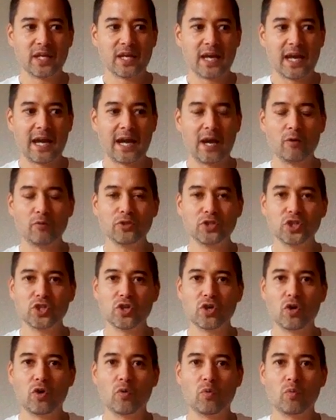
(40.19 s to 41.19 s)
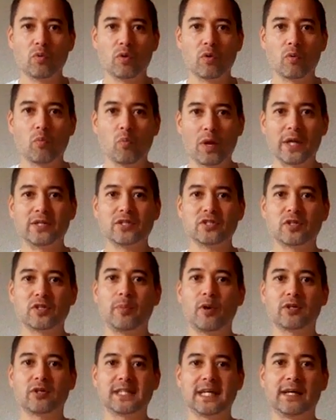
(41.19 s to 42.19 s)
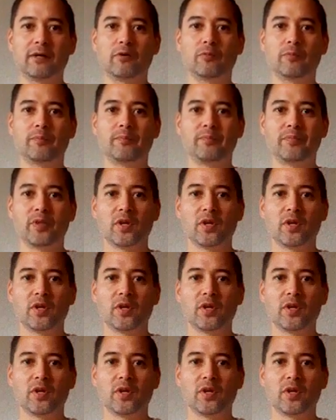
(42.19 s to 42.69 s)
how do you know when to box out?